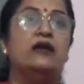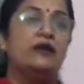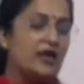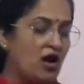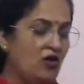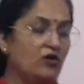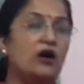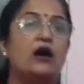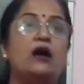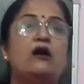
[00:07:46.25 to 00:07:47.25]
Now,
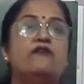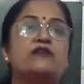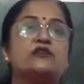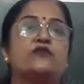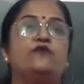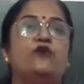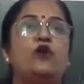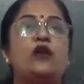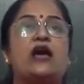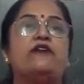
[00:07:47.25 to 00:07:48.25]
first of
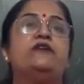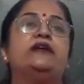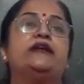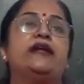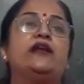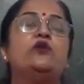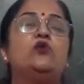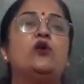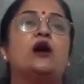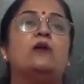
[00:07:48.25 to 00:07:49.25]
all, I will tell
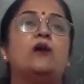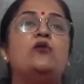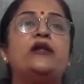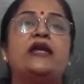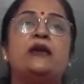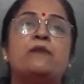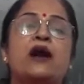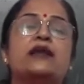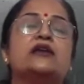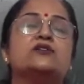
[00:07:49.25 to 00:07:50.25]
you about
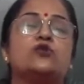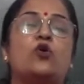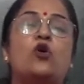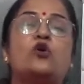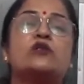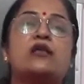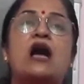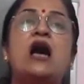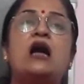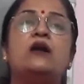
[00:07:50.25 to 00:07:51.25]
Himalayas or
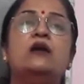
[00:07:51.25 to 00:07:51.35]
the